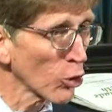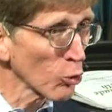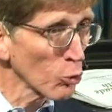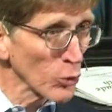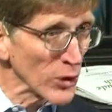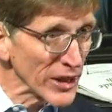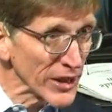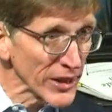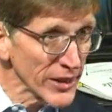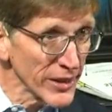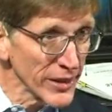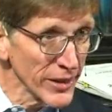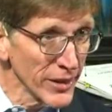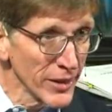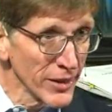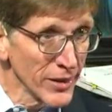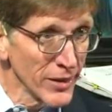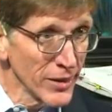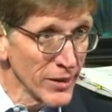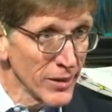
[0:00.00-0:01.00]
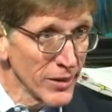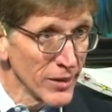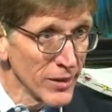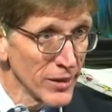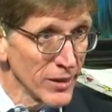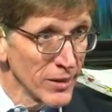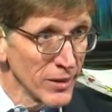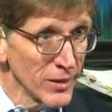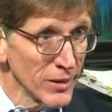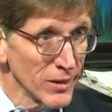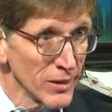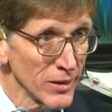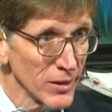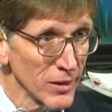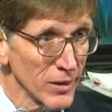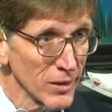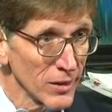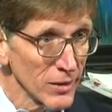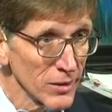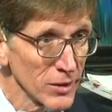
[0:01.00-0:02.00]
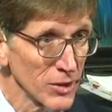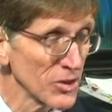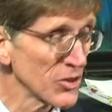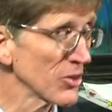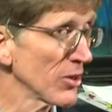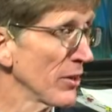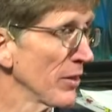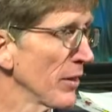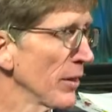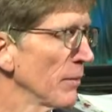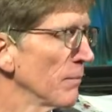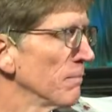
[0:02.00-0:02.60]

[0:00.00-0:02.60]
we listen to them.